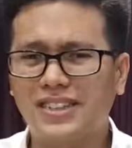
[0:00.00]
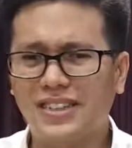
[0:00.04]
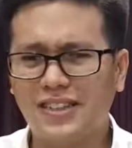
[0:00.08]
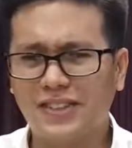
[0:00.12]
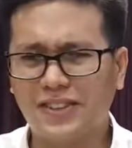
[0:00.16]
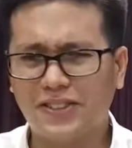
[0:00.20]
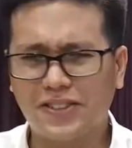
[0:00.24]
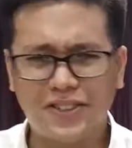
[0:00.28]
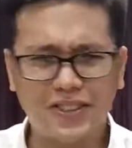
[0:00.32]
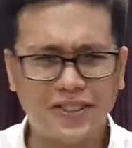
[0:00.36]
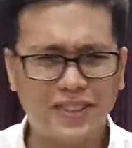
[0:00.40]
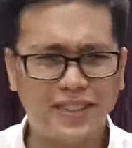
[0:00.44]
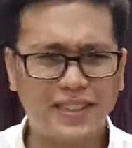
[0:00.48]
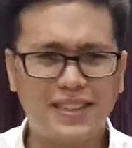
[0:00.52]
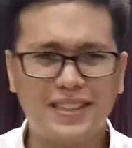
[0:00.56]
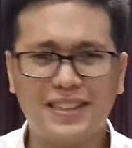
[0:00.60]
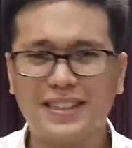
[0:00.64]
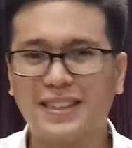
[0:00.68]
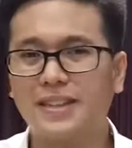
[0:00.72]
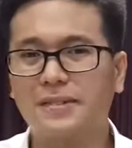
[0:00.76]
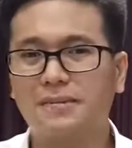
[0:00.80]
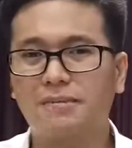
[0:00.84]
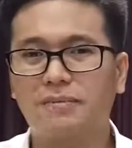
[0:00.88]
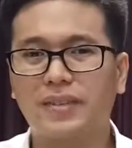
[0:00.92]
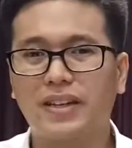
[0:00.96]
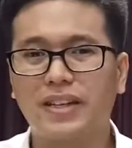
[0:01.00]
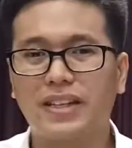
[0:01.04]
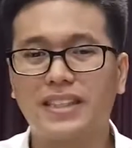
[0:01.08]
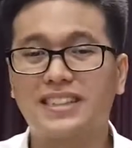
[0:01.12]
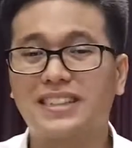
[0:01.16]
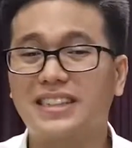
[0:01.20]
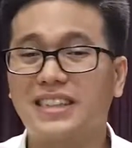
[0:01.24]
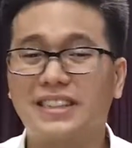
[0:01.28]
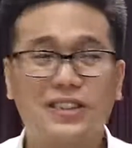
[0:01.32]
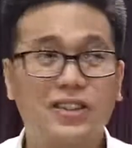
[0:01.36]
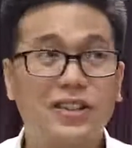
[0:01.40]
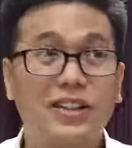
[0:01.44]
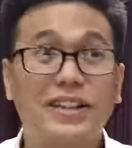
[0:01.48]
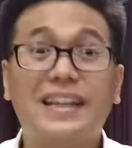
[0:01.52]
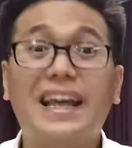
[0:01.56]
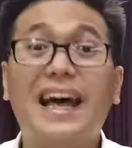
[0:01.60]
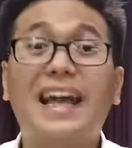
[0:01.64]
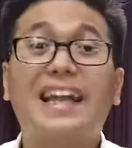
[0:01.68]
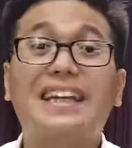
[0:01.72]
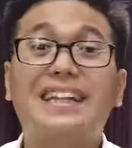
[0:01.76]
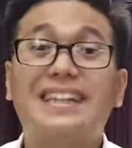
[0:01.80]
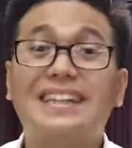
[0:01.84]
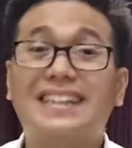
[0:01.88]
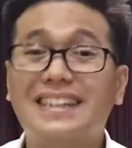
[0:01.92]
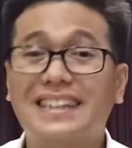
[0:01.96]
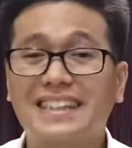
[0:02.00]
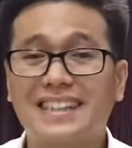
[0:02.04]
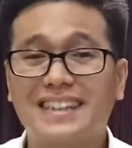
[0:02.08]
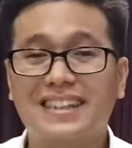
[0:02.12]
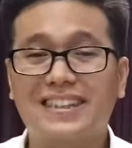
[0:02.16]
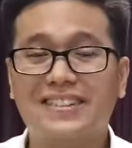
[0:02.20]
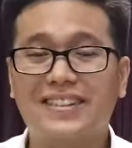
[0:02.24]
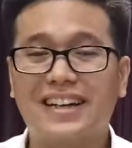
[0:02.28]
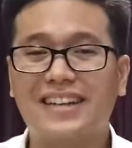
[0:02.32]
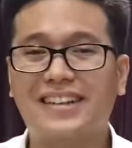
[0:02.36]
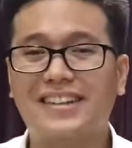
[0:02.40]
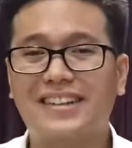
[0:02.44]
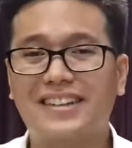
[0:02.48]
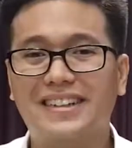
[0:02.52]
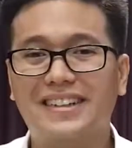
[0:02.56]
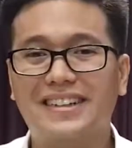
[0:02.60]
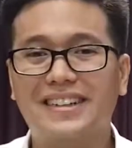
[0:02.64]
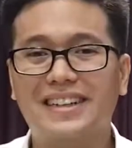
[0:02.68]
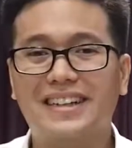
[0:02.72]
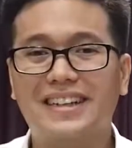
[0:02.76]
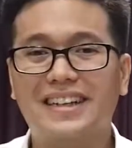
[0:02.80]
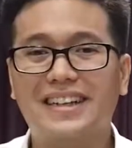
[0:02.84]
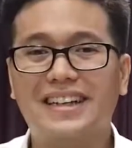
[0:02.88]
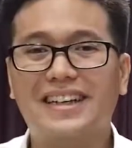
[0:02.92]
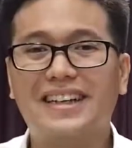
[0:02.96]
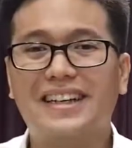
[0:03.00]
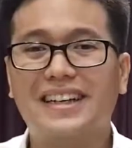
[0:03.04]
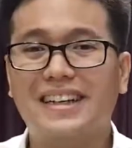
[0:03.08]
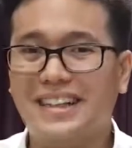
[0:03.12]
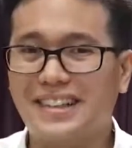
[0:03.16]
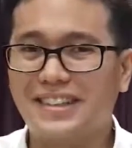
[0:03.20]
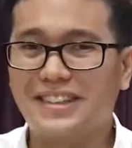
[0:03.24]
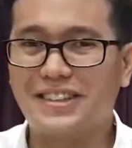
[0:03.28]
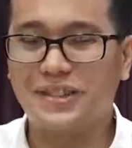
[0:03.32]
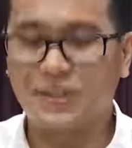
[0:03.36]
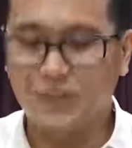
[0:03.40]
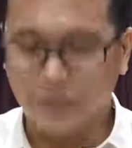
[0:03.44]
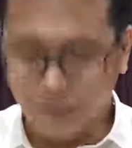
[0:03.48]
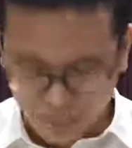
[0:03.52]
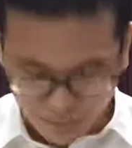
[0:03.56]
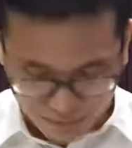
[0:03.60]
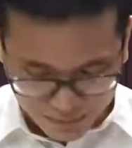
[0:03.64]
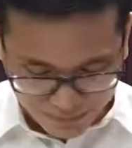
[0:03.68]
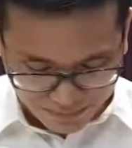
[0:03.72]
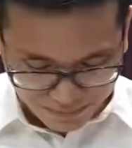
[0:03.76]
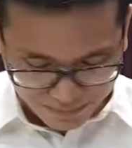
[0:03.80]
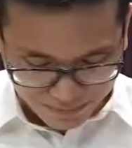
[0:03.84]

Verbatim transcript: eternity, His eternality, rather, is true.